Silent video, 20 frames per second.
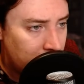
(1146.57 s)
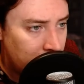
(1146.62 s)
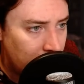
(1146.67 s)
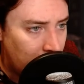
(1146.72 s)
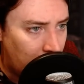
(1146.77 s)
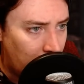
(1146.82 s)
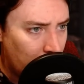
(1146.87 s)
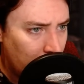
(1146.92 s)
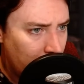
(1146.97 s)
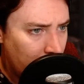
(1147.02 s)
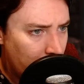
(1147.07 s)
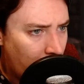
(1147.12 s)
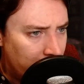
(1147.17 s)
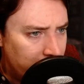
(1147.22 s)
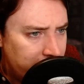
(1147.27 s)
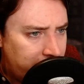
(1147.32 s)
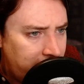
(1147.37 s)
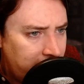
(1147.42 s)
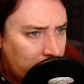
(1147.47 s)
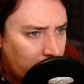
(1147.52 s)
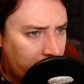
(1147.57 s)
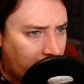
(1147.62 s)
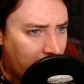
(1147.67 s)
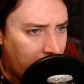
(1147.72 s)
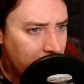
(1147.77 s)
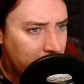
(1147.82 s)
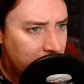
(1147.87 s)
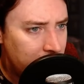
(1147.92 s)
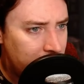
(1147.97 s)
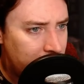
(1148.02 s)
And all at once he got up,
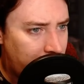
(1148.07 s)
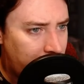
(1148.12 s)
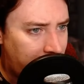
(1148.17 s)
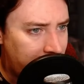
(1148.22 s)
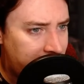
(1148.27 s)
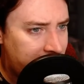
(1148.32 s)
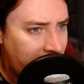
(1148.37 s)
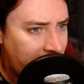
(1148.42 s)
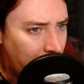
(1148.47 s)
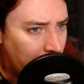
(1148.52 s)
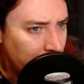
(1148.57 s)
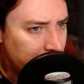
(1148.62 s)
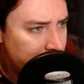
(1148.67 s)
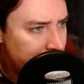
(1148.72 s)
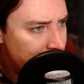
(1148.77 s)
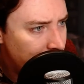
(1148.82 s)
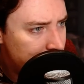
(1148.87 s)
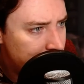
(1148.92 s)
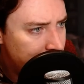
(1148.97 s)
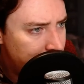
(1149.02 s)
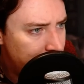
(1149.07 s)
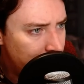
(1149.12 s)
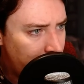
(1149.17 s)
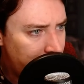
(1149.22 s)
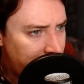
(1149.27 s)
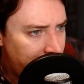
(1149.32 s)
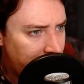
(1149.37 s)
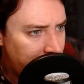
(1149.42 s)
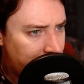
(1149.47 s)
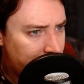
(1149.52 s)
made some odd sort of noise
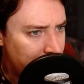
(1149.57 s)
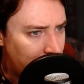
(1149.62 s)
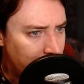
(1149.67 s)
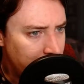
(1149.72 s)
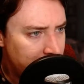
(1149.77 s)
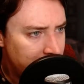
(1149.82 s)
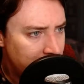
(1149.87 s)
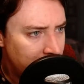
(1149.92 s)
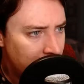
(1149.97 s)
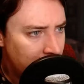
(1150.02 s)
in his throat,